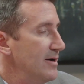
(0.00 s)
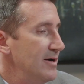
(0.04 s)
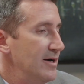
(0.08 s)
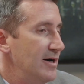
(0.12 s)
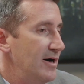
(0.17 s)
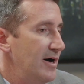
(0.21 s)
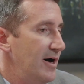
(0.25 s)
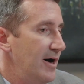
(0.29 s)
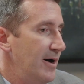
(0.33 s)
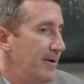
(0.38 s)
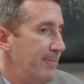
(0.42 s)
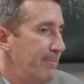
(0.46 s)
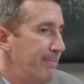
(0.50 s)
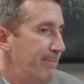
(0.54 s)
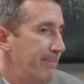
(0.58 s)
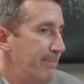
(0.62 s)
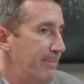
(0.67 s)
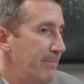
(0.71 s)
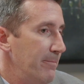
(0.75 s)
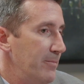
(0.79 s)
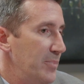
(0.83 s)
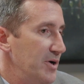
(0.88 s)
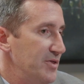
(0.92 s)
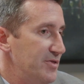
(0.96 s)

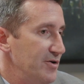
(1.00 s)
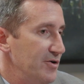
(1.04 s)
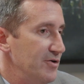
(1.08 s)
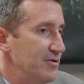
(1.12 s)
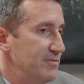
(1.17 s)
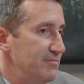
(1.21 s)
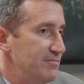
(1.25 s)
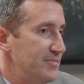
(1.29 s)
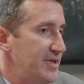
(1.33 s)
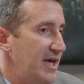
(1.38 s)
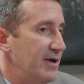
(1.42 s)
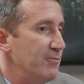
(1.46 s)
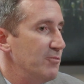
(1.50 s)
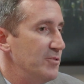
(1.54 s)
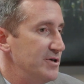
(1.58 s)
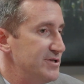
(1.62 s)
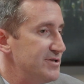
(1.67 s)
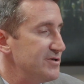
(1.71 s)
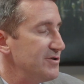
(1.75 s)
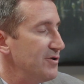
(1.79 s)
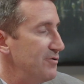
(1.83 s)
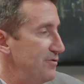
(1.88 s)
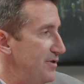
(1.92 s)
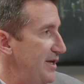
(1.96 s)
But they would
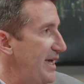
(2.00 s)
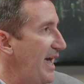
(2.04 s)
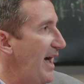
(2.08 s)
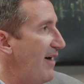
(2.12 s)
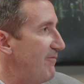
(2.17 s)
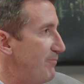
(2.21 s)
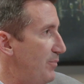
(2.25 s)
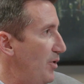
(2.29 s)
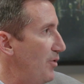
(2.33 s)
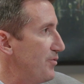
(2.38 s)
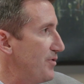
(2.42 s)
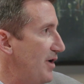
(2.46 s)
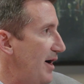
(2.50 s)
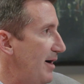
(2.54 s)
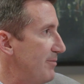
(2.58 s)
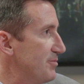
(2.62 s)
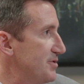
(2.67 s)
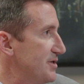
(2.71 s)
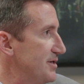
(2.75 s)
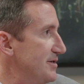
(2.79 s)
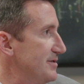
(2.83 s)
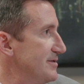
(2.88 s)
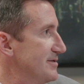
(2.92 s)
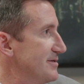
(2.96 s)
certainly have both
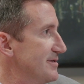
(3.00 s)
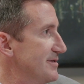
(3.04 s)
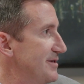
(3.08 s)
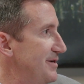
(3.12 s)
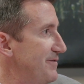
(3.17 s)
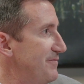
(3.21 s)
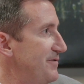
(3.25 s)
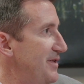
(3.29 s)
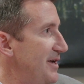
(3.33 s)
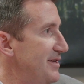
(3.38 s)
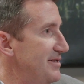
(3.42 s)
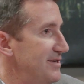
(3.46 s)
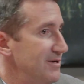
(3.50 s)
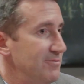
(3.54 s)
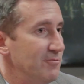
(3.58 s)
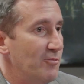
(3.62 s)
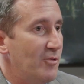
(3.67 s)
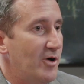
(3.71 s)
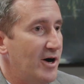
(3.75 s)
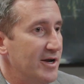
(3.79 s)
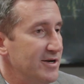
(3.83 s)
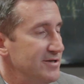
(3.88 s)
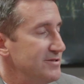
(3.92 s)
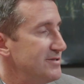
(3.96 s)
options. If they didn't
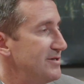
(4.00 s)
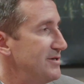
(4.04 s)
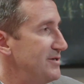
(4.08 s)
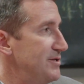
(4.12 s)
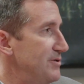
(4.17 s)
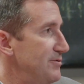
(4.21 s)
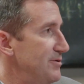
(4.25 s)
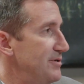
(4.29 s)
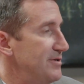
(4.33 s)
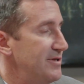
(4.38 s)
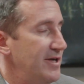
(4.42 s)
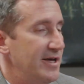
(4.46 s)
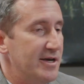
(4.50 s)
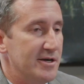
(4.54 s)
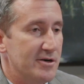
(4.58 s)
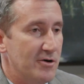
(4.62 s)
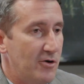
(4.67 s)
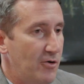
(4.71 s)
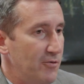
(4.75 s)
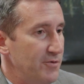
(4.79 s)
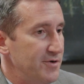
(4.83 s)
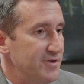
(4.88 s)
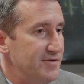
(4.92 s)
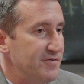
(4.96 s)
want us to do it, they could
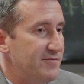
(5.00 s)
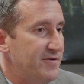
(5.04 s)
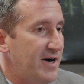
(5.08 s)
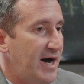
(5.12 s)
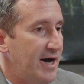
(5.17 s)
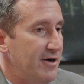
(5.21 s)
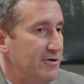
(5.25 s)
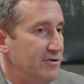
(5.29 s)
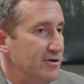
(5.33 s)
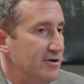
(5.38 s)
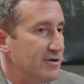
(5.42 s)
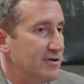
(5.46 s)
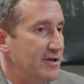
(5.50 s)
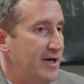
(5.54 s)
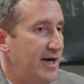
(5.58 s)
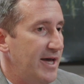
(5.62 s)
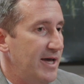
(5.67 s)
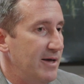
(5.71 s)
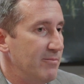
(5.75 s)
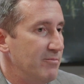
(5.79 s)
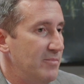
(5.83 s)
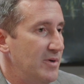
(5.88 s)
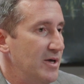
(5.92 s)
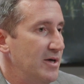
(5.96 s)
always file a
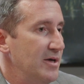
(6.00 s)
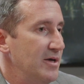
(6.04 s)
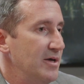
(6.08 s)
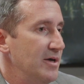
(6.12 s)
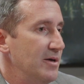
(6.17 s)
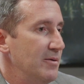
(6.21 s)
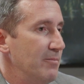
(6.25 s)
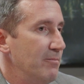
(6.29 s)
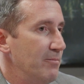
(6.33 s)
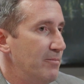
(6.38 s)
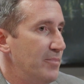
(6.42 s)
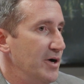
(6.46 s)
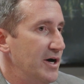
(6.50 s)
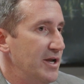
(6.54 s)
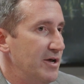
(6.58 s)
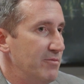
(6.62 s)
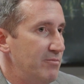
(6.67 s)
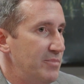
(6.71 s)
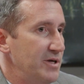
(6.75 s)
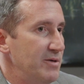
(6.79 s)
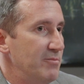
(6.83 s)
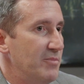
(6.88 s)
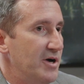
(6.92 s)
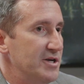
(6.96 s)
claim, but
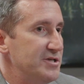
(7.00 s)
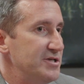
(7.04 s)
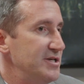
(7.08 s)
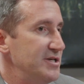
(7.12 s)
it'd be much